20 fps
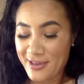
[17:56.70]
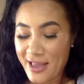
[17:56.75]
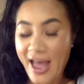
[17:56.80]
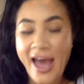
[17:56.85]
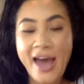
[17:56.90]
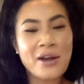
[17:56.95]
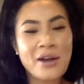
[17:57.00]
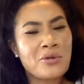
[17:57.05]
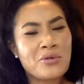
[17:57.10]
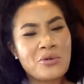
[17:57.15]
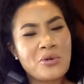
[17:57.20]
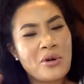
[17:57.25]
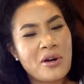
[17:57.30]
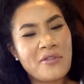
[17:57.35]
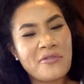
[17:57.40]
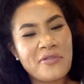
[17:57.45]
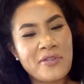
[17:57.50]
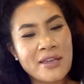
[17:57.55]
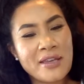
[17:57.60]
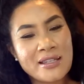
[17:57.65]
I don't know
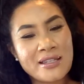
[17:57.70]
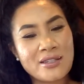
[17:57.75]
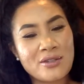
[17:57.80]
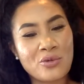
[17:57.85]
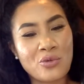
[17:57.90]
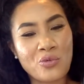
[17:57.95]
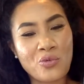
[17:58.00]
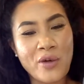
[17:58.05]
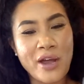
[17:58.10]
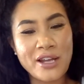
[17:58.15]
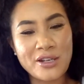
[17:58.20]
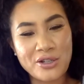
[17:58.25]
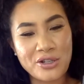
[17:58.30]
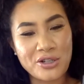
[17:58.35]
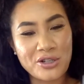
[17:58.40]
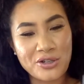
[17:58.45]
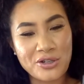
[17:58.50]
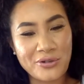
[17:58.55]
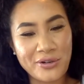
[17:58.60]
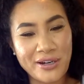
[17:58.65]
if it's
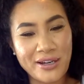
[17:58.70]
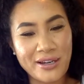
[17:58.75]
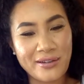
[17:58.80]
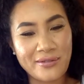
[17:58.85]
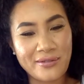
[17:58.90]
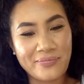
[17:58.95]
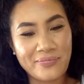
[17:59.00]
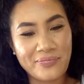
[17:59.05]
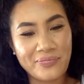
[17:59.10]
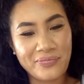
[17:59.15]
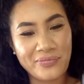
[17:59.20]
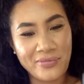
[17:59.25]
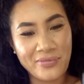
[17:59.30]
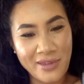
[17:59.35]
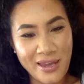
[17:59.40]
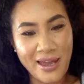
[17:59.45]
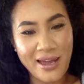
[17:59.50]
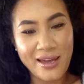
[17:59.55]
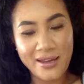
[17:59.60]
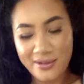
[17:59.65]
registering
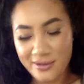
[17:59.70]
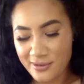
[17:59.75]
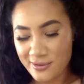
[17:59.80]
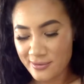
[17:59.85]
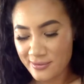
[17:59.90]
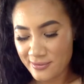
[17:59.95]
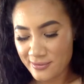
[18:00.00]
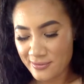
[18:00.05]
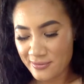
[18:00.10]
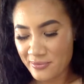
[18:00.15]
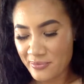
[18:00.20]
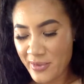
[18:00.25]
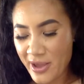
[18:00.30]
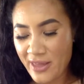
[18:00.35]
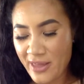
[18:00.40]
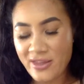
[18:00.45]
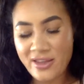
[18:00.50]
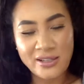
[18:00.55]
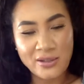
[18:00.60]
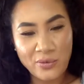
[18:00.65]
yet by
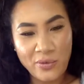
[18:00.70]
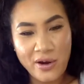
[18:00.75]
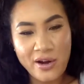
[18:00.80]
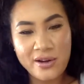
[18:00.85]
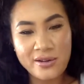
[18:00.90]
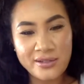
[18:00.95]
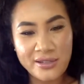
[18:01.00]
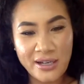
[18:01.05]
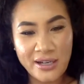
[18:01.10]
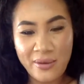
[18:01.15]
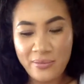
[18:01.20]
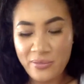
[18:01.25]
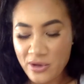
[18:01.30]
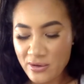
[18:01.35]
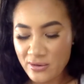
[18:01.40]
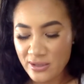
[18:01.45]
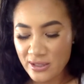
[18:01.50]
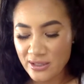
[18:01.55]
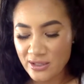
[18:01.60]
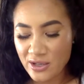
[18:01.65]
these words that I'm
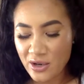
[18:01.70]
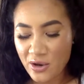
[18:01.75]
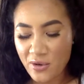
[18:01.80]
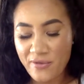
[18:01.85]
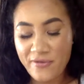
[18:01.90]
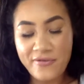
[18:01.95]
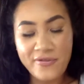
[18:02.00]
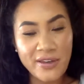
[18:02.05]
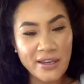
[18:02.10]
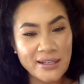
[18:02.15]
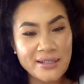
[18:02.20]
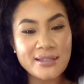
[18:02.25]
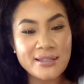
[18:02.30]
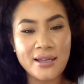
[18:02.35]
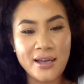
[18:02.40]
using. So fix